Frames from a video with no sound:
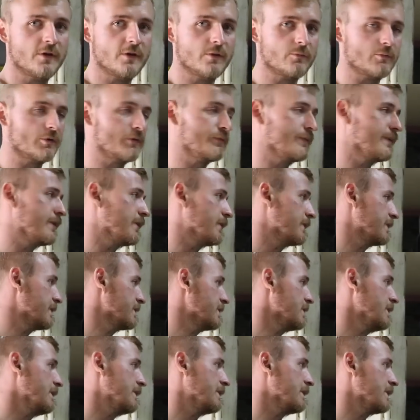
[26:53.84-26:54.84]
when we got
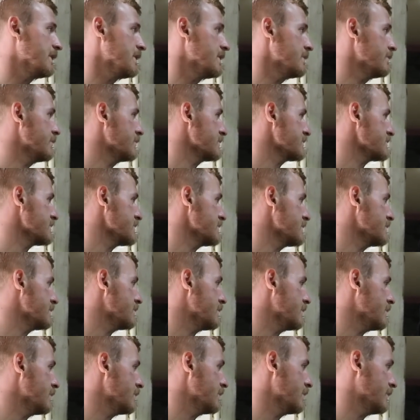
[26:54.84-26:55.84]
the gearbox in,
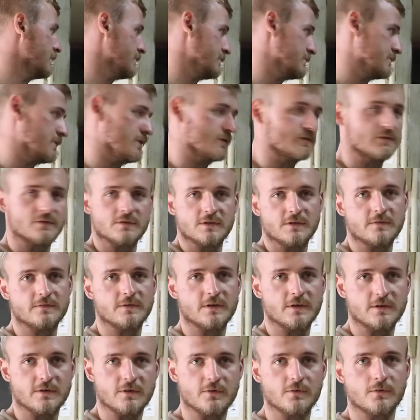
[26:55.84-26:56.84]
just to see if
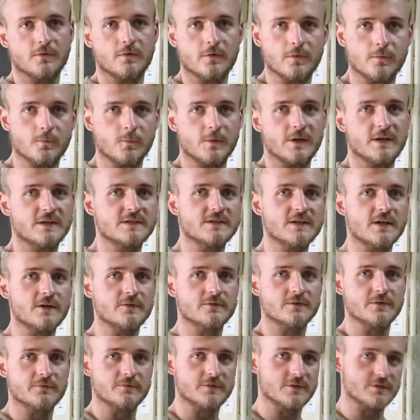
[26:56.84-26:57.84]
there are no weird
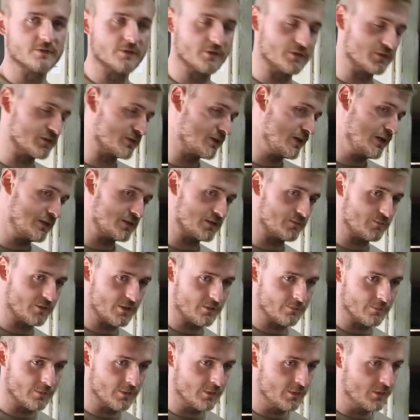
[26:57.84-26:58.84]
sounds. So we're just going to start him
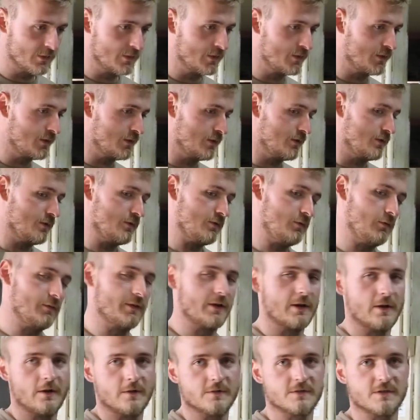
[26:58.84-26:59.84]
up, hold
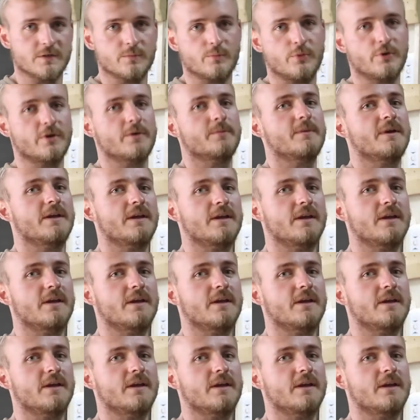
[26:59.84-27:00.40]
the clutch in, put him in